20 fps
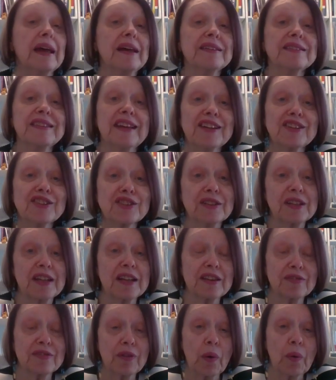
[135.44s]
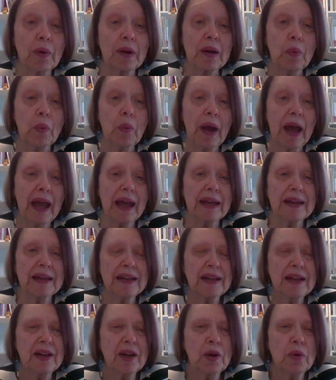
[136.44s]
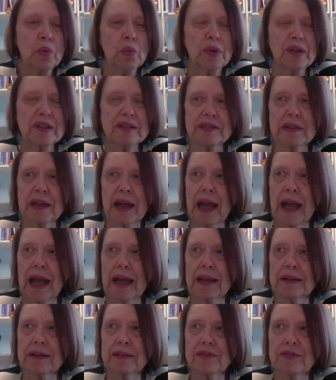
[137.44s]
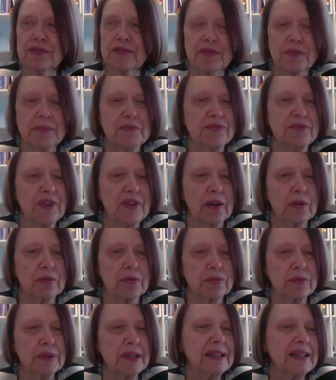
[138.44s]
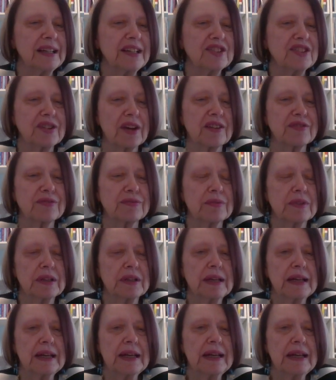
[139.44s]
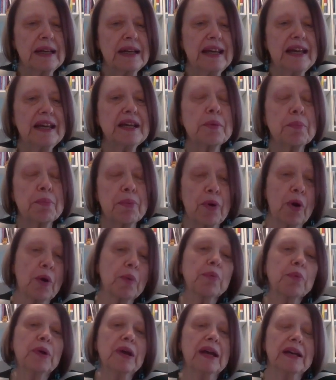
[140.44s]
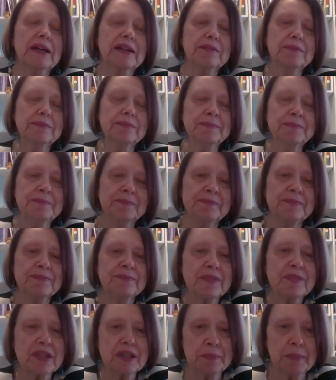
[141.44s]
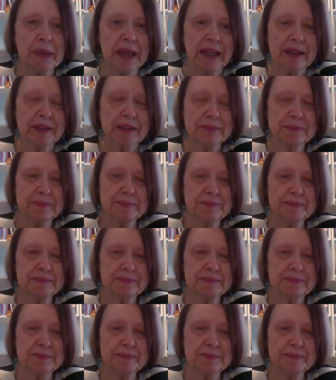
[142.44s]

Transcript: essentially throw it away was felt really just inappropriate to me.